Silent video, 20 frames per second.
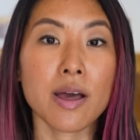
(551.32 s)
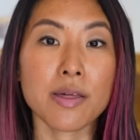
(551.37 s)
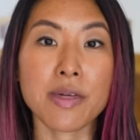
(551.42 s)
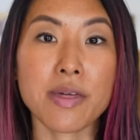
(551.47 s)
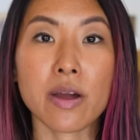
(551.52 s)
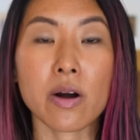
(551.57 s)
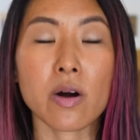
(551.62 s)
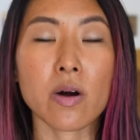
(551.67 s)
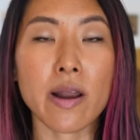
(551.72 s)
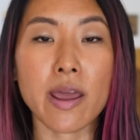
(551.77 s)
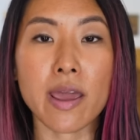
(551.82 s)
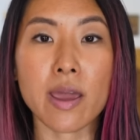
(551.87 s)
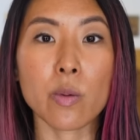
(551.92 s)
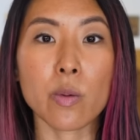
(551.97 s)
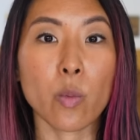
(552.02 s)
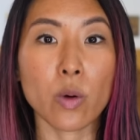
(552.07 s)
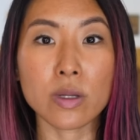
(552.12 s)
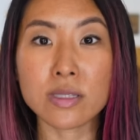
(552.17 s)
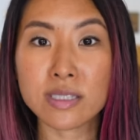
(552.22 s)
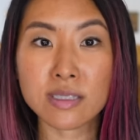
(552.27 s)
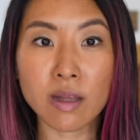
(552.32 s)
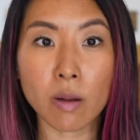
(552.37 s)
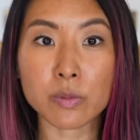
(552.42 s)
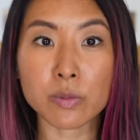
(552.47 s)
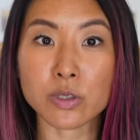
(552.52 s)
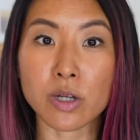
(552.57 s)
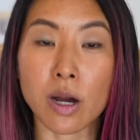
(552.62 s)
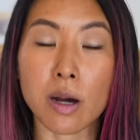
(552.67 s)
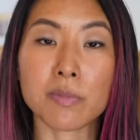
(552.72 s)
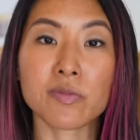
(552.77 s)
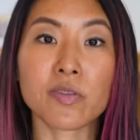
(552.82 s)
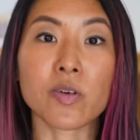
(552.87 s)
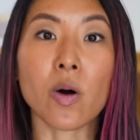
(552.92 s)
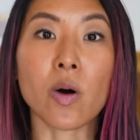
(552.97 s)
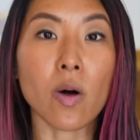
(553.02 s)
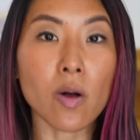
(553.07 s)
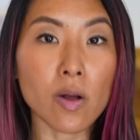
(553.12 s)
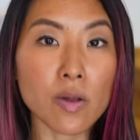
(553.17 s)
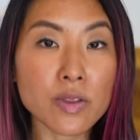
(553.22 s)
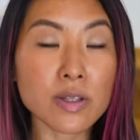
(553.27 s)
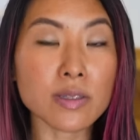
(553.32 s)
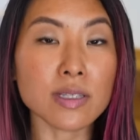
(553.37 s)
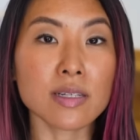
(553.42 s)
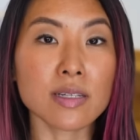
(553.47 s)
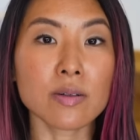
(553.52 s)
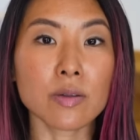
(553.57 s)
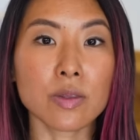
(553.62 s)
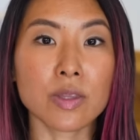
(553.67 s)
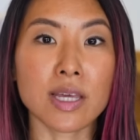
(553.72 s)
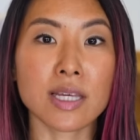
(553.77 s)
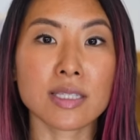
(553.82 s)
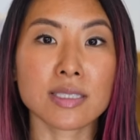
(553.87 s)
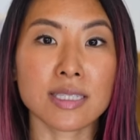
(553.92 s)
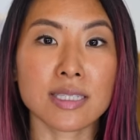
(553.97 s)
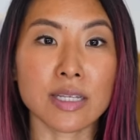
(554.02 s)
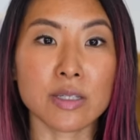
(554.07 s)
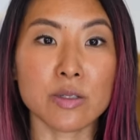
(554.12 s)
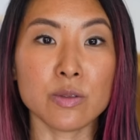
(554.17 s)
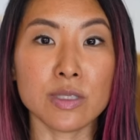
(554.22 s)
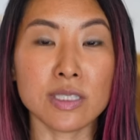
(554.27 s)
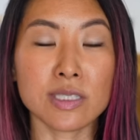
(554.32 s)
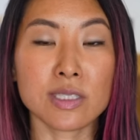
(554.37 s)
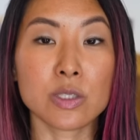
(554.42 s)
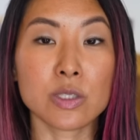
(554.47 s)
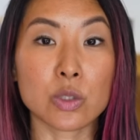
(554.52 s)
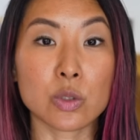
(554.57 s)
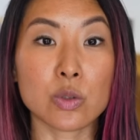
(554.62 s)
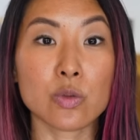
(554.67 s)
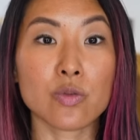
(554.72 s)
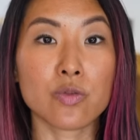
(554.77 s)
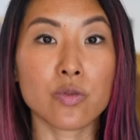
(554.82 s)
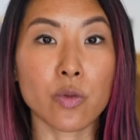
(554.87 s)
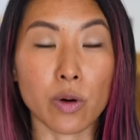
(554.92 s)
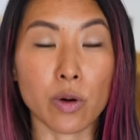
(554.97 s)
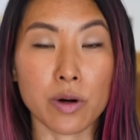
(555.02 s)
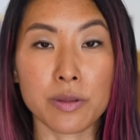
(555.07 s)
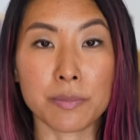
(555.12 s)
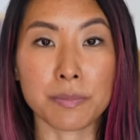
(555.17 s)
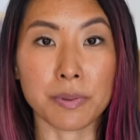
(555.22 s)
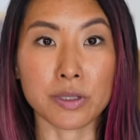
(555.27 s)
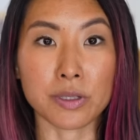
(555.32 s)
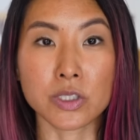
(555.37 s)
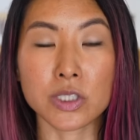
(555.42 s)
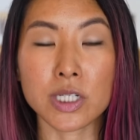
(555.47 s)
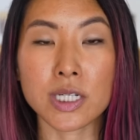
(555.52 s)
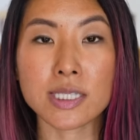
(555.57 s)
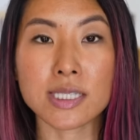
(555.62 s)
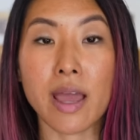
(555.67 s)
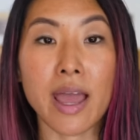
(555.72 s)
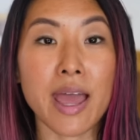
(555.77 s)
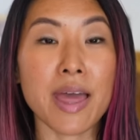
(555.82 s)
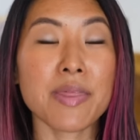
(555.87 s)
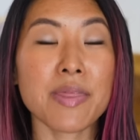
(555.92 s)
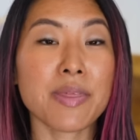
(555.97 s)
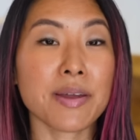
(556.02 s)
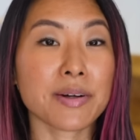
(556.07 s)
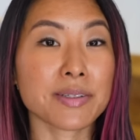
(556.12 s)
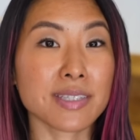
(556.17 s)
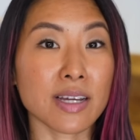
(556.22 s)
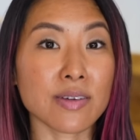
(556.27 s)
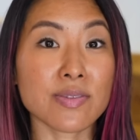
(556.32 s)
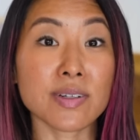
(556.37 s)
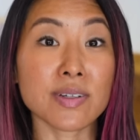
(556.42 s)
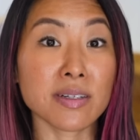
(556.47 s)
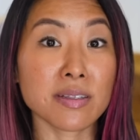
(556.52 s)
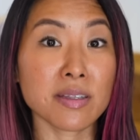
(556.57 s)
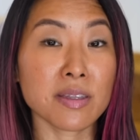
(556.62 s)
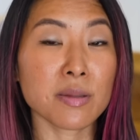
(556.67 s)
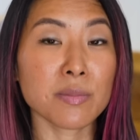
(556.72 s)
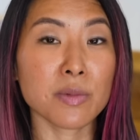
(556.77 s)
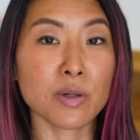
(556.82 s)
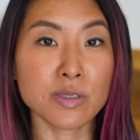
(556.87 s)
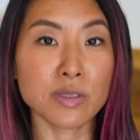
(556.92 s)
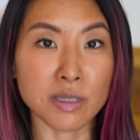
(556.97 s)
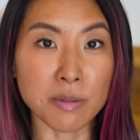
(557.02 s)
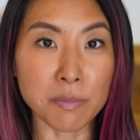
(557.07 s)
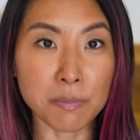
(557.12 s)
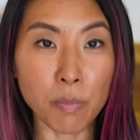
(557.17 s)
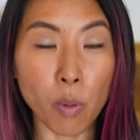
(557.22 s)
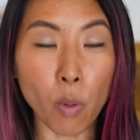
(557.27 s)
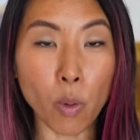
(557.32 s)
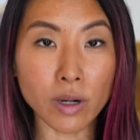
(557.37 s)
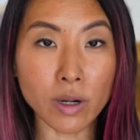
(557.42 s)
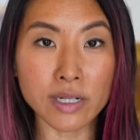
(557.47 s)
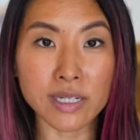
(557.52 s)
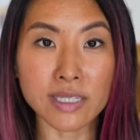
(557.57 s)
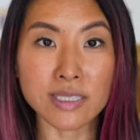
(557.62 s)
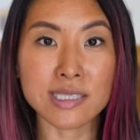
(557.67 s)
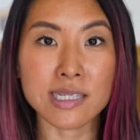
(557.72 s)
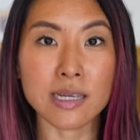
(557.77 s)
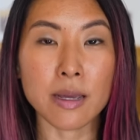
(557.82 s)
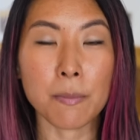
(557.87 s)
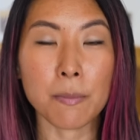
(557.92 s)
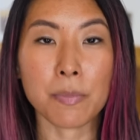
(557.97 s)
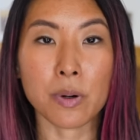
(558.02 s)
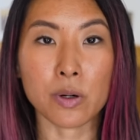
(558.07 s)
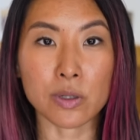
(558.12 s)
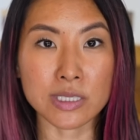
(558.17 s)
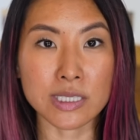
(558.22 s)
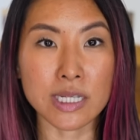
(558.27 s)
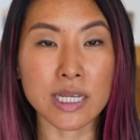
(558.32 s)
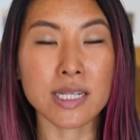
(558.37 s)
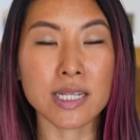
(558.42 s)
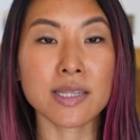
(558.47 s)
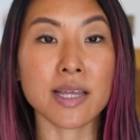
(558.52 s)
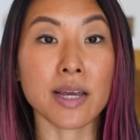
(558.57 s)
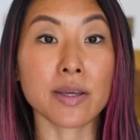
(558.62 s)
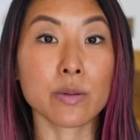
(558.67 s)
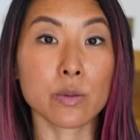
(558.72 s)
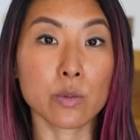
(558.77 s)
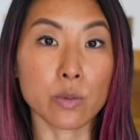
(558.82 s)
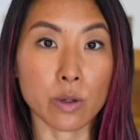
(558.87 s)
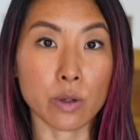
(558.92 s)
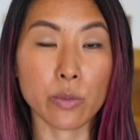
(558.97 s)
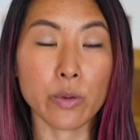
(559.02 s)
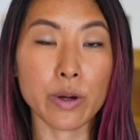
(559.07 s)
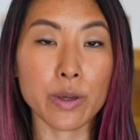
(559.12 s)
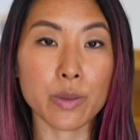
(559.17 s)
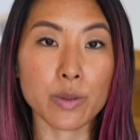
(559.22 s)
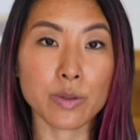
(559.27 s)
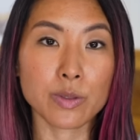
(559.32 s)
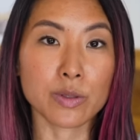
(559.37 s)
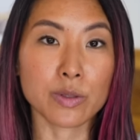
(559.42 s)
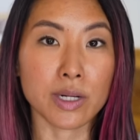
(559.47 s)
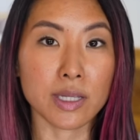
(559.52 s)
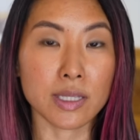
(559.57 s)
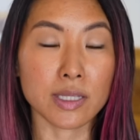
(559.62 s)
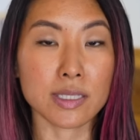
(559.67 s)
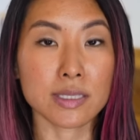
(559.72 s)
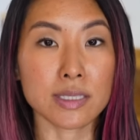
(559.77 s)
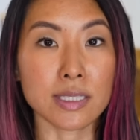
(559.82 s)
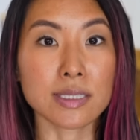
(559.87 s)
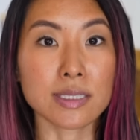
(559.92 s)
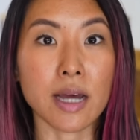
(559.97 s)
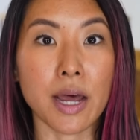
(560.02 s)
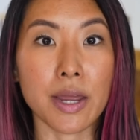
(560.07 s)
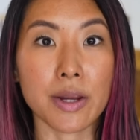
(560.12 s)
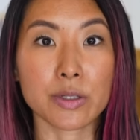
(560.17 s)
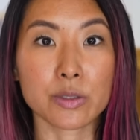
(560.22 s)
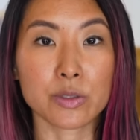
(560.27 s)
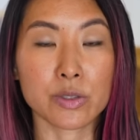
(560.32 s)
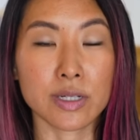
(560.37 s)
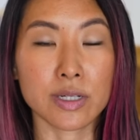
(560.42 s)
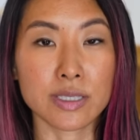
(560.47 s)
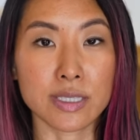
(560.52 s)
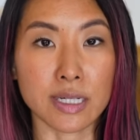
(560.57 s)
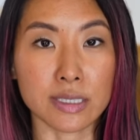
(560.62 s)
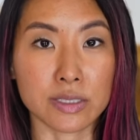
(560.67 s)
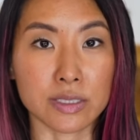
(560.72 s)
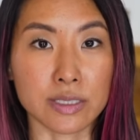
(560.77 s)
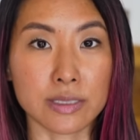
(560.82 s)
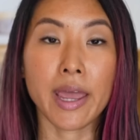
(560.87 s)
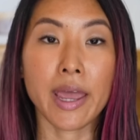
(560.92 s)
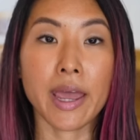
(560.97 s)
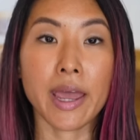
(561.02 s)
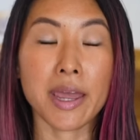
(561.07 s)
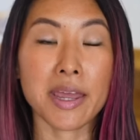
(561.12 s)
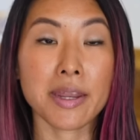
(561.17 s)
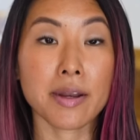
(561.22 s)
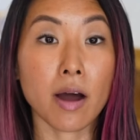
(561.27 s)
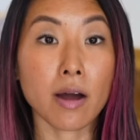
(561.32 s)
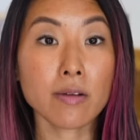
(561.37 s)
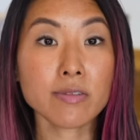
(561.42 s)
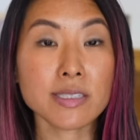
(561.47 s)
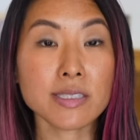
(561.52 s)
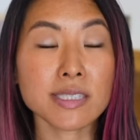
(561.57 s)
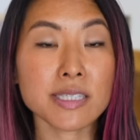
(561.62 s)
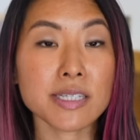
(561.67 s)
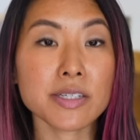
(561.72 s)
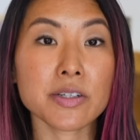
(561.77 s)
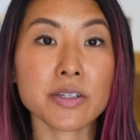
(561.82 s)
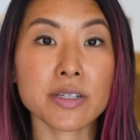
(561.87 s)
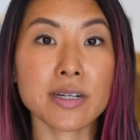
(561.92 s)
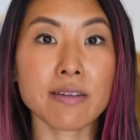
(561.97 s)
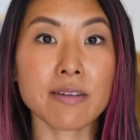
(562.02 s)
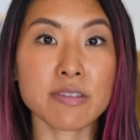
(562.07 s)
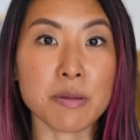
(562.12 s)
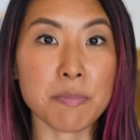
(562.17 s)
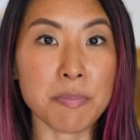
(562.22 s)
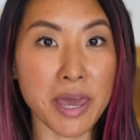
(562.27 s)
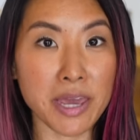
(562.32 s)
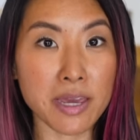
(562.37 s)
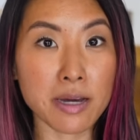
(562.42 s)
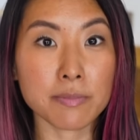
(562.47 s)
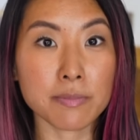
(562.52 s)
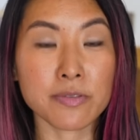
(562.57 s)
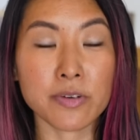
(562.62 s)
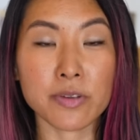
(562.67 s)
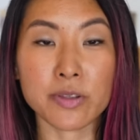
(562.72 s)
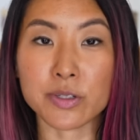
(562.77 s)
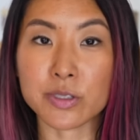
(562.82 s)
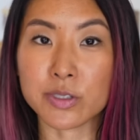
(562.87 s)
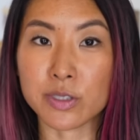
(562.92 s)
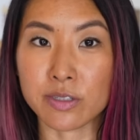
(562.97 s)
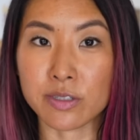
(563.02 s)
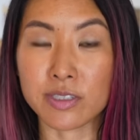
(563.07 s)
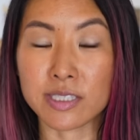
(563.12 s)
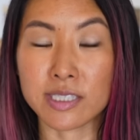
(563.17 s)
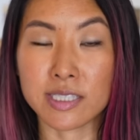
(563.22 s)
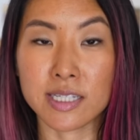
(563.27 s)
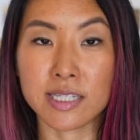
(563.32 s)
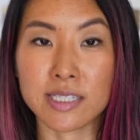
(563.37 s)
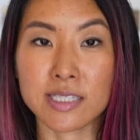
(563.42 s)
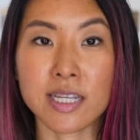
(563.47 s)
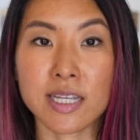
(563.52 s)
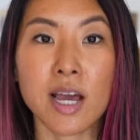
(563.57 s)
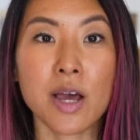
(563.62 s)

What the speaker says: They are a one-stop shop for all the legal things that you need to do for the purchase, and they're definitely the most important person that you'll work with during this entire transaction. And obviously, you're gonna have to pay up for their services.